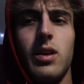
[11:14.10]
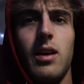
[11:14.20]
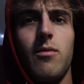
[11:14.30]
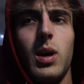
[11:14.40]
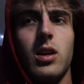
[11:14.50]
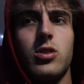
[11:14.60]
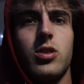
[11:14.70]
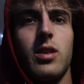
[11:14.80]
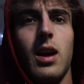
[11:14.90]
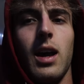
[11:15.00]
day of making
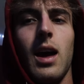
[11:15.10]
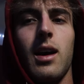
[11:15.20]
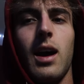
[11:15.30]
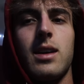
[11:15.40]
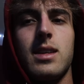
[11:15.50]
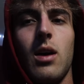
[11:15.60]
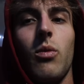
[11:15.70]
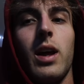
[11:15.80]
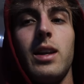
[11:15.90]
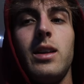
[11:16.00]
sure that I got guys out
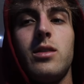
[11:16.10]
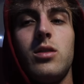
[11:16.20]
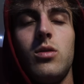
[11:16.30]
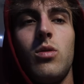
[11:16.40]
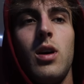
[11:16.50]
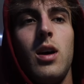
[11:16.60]
when I needed to